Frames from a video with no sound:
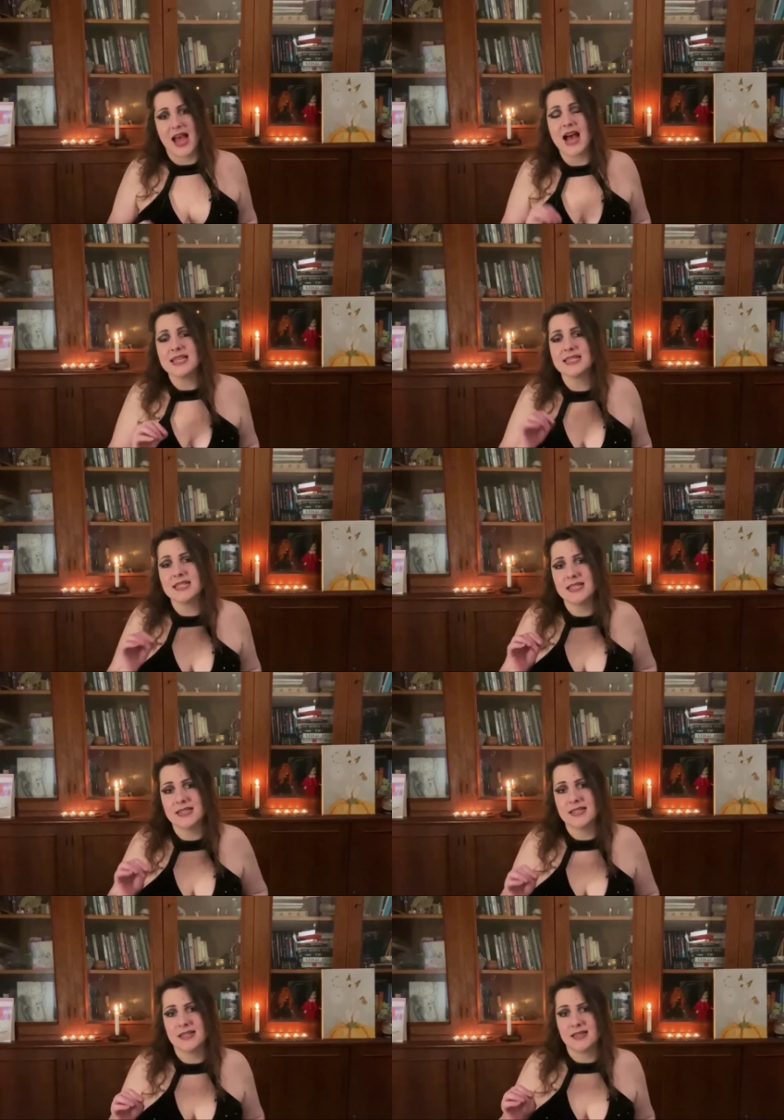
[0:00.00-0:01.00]
As
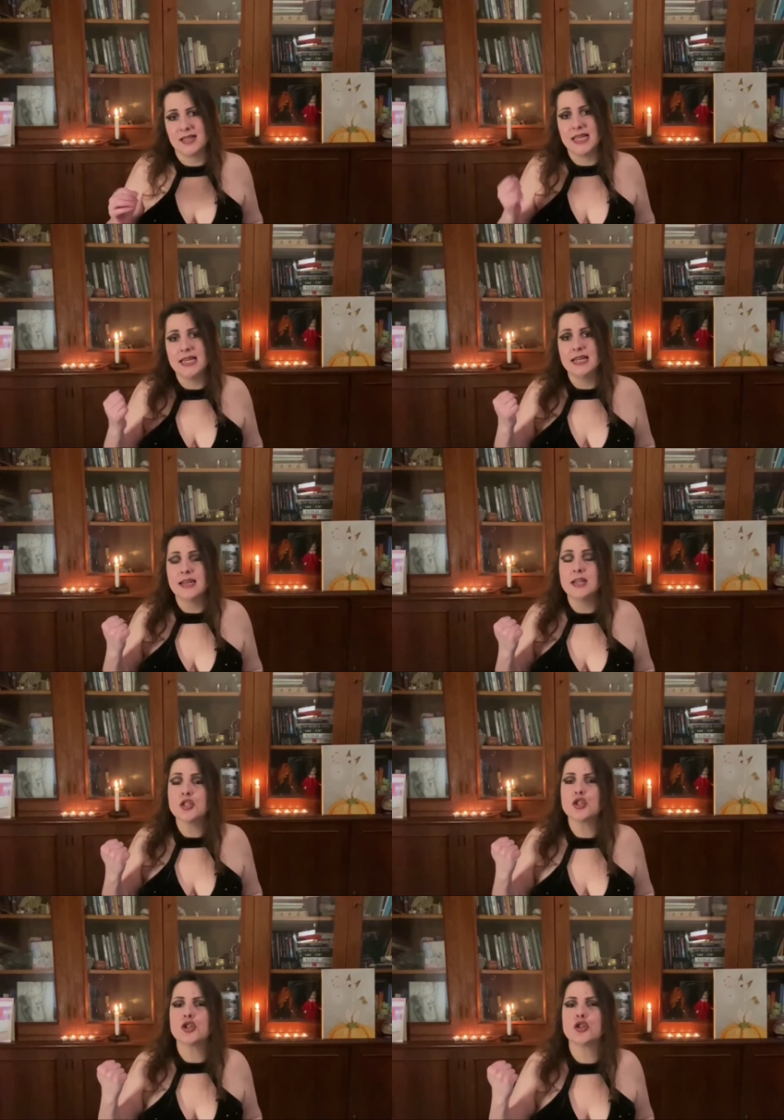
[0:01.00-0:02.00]
in, he'll
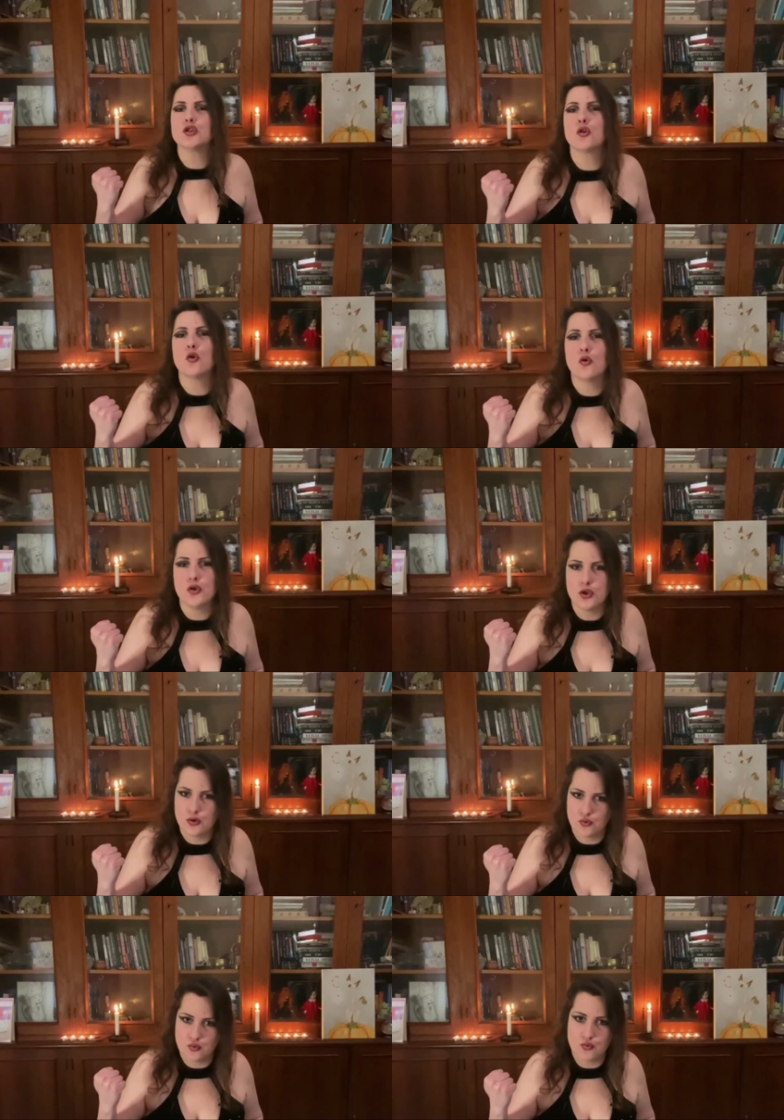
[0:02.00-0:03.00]
show
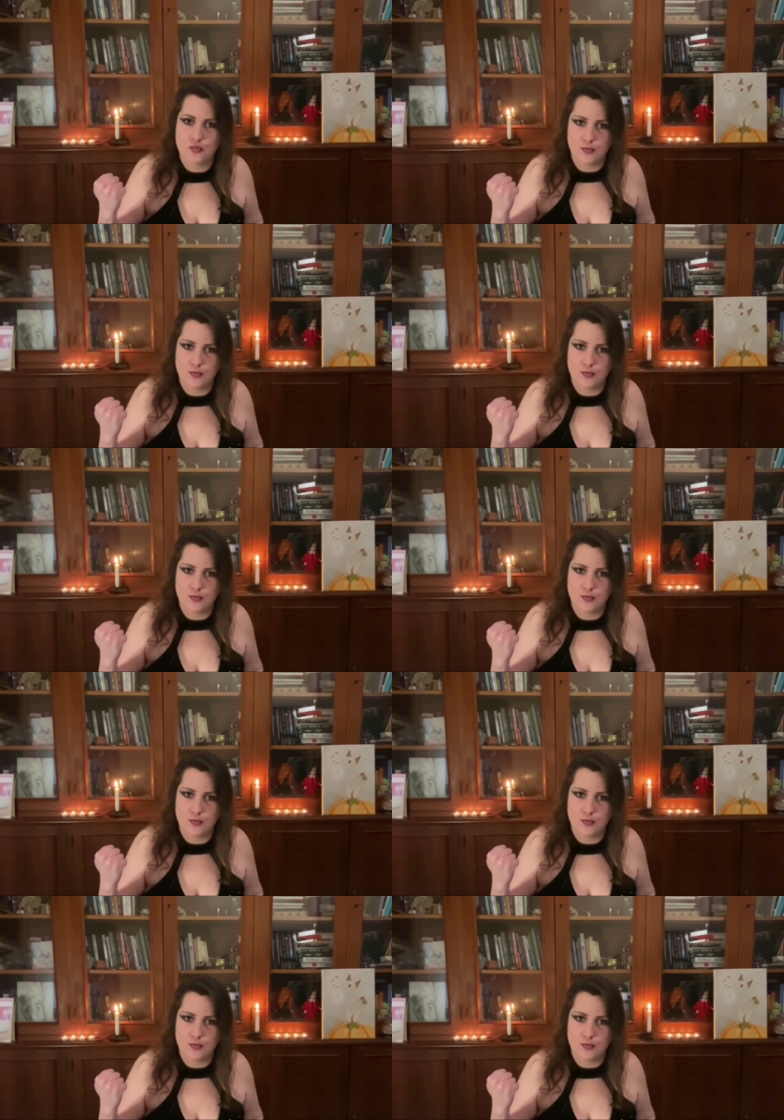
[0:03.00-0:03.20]
you